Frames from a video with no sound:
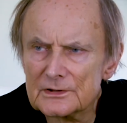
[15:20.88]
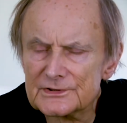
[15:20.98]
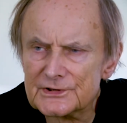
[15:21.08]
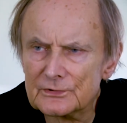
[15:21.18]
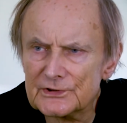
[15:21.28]

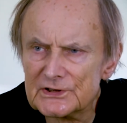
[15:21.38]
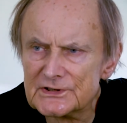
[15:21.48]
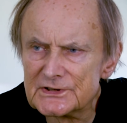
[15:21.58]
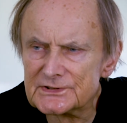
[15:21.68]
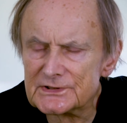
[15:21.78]
So, this
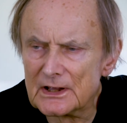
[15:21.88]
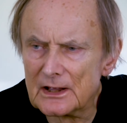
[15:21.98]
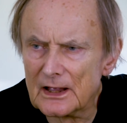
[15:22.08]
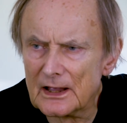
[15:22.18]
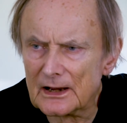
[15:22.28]
is
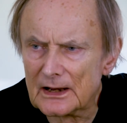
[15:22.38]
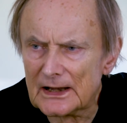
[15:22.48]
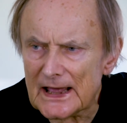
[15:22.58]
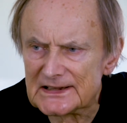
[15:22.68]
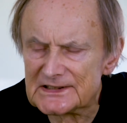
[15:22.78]
a
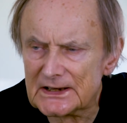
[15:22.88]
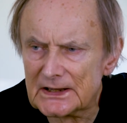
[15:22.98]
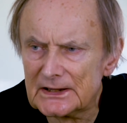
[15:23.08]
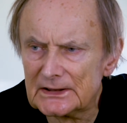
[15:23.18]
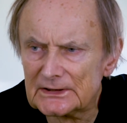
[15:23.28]
classic
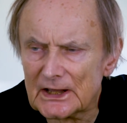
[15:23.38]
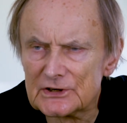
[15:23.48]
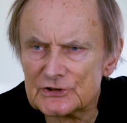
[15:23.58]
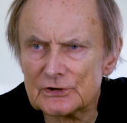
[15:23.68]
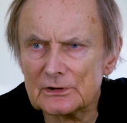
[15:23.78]

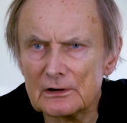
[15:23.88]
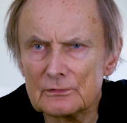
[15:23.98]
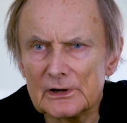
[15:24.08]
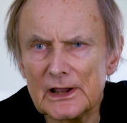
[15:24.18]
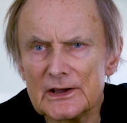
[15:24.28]
intentional
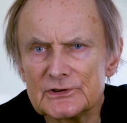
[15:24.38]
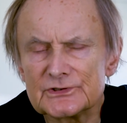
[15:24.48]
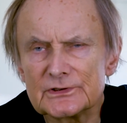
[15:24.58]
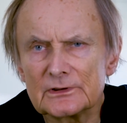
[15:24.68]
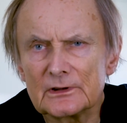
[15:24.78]

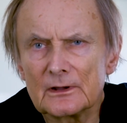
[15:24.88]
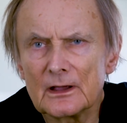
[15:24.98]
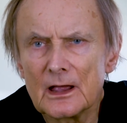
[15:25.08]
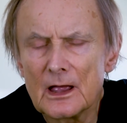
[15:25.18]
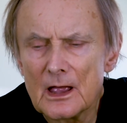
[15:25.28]
relation.
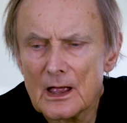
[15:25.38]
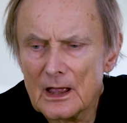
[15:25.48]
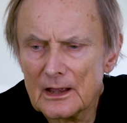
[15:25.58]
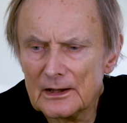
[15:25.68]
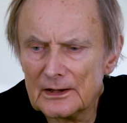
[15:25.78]

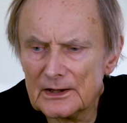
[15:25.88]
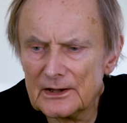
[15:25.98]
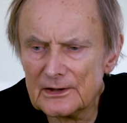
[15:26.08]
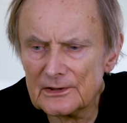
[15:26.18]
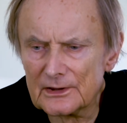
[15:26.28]

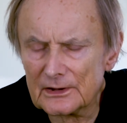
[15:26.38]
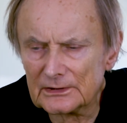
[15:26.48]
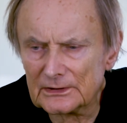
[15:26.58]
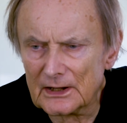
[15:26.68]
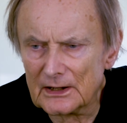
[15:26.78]
In,
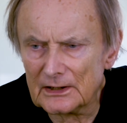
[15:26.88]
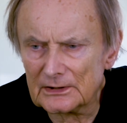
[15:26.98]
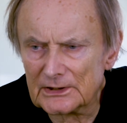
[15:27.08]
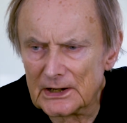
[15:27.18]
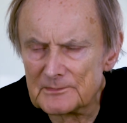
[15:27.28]

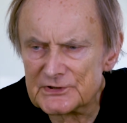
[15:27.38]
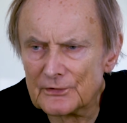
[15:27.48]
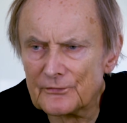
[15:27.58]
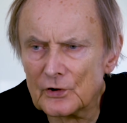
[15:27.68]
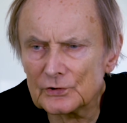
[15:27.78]
in terms
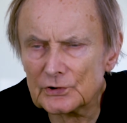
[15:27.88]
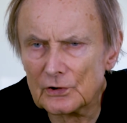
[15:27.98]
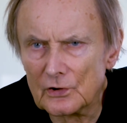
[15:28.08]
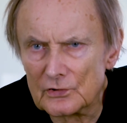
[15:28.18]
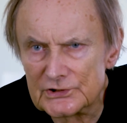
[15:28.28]
of
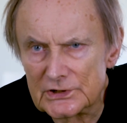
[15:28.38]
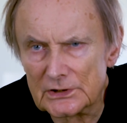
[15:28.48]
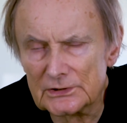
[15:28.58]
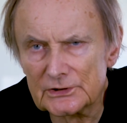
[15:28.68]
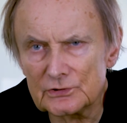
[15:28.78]

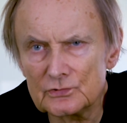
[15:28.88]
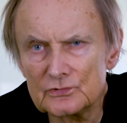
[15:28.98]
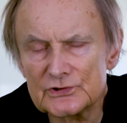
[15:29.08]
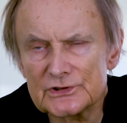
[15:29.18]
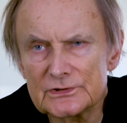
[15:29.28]
ontological
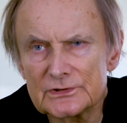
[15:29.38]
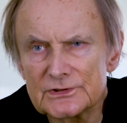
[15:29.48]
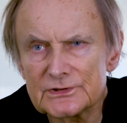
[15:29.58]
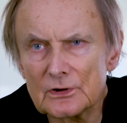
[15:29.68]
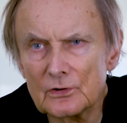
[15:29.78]

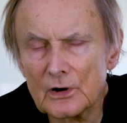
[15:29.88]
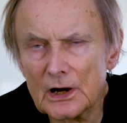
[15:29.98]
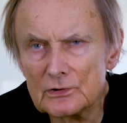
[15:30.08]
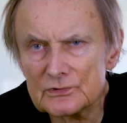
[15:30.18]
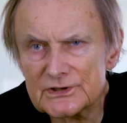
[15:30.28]
delusions or
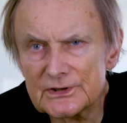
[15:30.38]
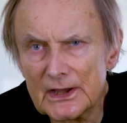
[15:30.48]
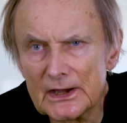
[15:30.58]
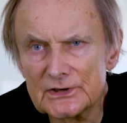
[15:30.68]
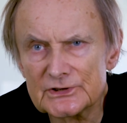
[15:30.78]

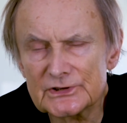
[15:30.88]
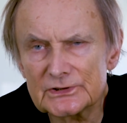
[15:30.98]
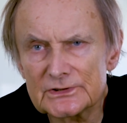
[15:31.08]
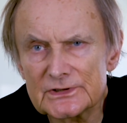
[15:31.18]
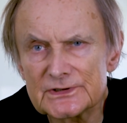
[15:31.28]

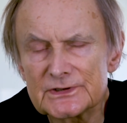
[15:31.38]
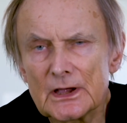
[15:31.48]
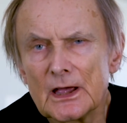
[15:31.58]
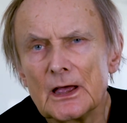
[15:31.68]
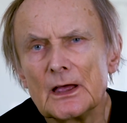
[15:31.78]
hallucinations,
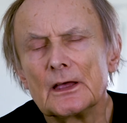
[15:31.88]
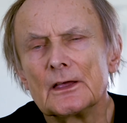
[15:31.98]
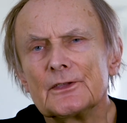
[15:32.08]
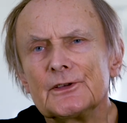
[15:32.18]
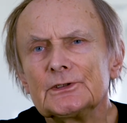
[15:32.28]

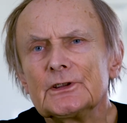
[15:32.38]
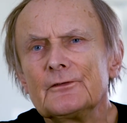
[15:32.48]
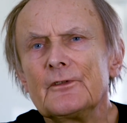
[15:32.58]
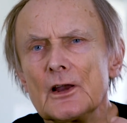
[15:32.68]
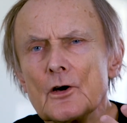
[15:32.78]
the
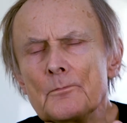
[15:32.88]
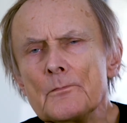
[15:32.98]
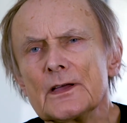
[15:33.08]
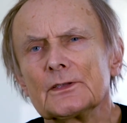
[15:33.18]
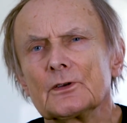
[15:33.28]

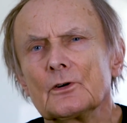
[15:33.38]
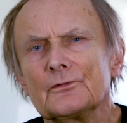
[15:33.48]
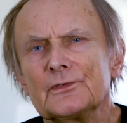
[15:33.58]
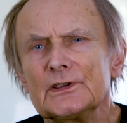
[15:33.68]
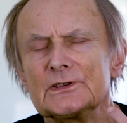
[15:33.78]
development
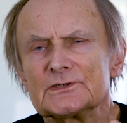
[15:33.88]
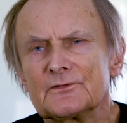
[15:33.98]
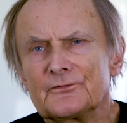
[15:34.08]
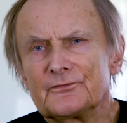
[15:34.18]
of these